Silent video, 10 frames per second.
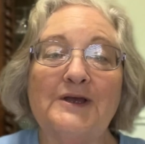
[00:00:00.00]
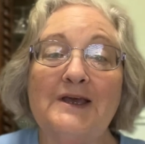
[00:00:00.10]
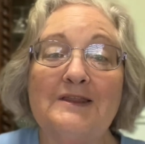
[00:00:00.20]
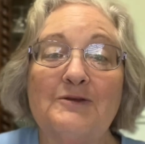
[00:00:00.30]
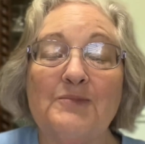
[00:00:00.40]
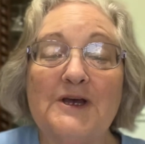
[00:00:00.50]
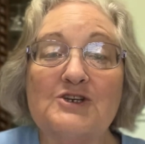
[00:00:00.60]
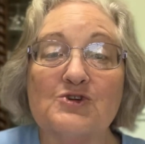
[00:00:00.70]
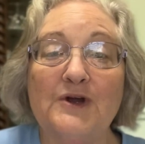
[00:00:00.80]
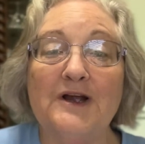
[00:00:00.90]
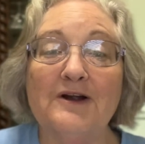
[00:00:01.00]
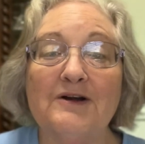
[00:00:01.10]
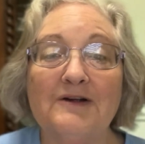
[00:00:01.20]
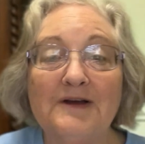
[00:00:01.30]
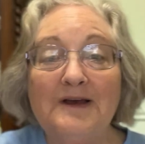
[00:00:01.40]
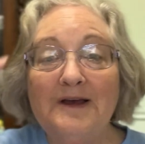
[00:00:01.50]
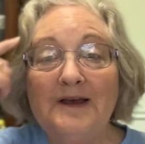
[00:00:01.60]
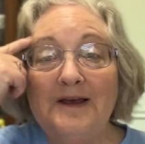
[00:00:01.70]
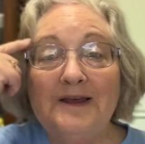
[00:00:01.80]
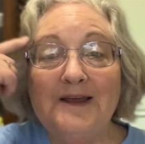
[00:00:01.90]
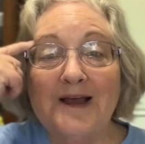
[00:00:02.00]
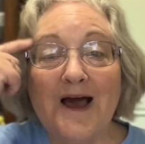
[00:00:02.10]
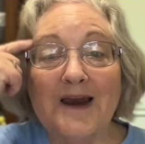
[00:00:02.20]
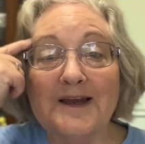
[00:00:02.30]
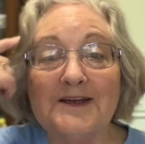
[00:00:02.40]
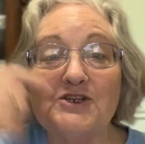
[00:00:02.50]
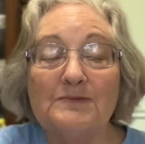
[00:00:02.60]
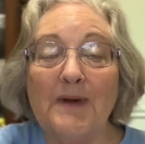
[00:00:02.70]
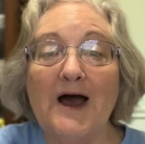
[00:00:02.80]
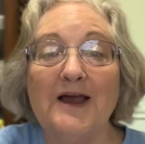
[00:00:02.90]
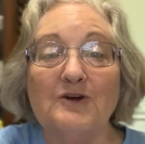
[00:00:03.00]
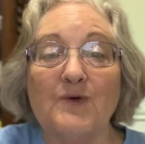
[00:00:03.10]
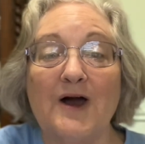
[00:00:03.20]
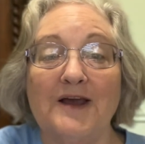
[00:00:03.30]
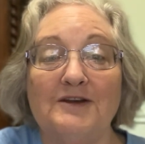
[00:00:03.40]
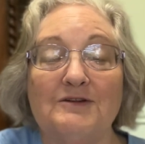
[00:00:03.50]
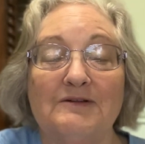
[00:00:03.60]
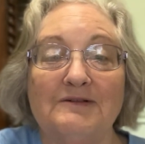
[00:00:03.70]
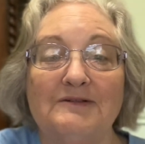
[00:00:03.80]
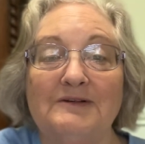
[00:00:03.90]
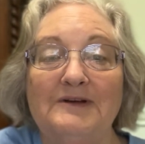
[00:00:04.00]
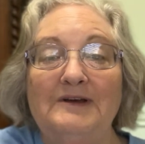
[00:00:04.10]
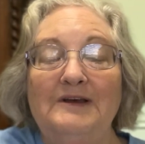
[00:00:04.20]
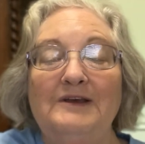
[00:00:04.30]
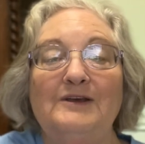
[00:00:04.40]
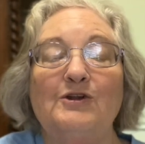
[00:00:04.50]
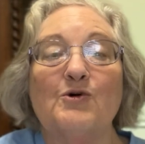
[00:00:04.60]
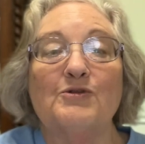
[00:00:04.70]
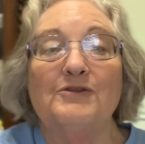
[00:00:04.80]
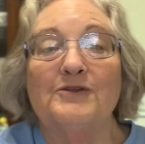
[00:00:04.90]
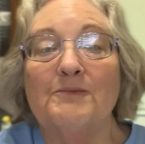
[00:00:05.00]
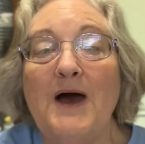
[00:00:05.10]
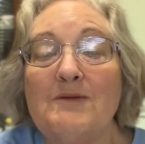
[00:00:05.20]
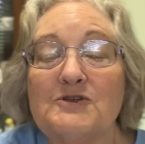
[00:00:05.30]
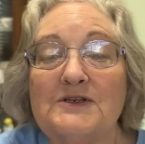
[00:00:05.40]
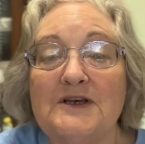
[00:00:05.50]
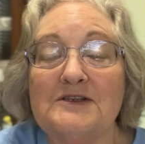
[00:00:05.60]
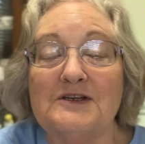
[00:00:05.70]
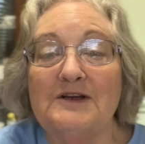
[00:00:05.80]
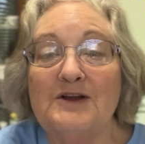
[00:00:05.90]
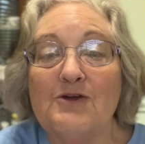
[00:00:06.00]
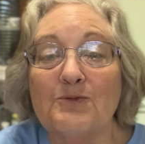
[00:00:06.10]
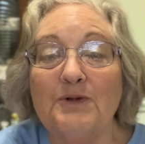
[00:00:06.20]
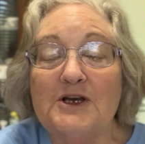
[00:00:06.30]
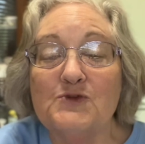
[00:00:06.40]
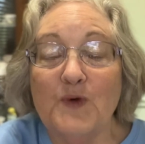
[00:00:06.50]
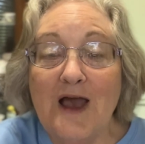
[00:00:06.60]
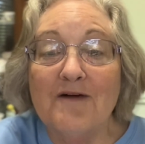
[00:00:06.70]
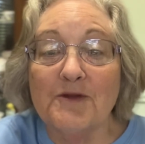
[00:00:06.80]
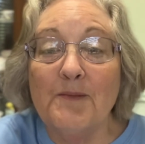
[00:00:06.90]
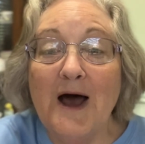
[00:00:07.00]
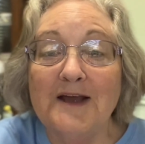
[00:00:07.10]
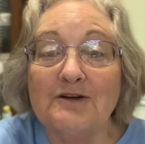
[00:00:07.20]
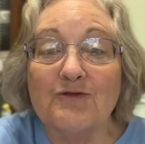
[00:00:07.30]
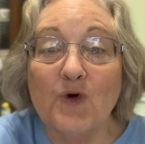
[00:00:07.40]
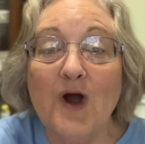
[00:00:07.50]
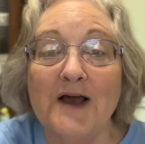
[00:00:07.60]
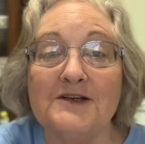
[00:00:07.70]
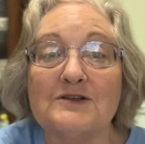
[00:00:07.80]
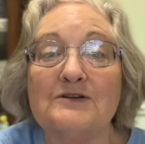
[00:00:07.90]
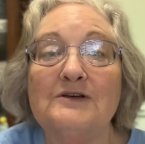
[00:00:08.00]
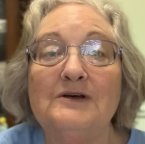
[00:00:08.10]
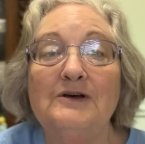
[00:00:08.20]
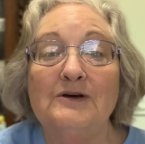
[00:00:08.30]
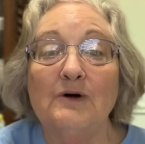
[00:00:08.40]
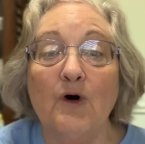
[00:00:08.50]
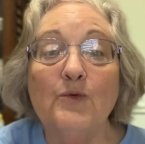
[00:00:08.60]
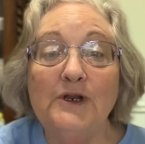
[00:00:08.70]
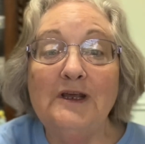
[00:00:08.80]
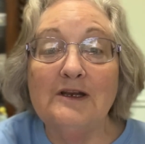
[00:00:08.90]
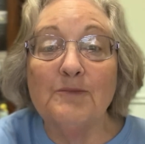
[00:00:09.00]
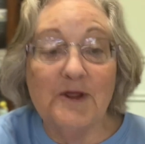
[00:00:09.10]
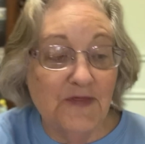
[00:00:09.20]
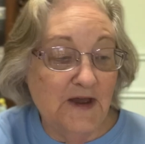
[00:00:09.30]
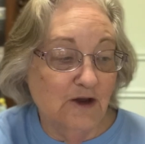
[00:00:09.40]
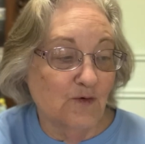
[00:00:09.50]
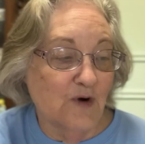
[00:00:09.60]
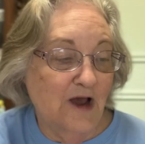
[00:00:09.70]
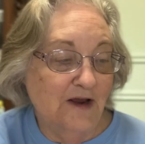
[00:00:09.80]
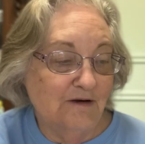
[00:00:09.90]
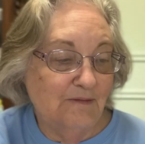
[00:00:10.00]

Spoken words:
getting the picture here? You got to get your mind right. You know, the Bible says in another place we have the mind of Christ. Well, we need to be thinking right.